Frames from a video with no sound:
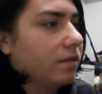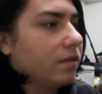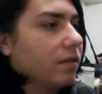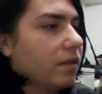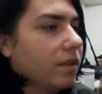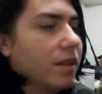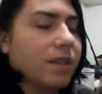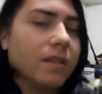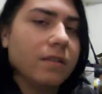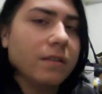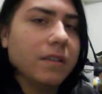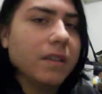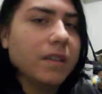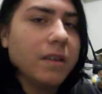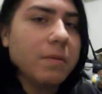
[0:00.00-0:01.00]
there doesn't
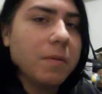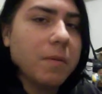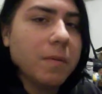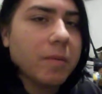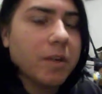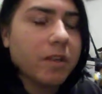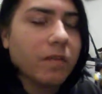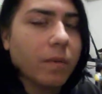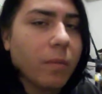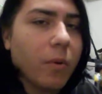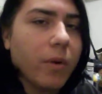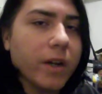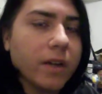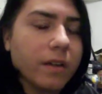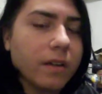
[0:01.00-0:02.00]
really seem to be much of a
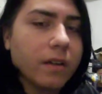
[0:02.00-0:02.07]
point.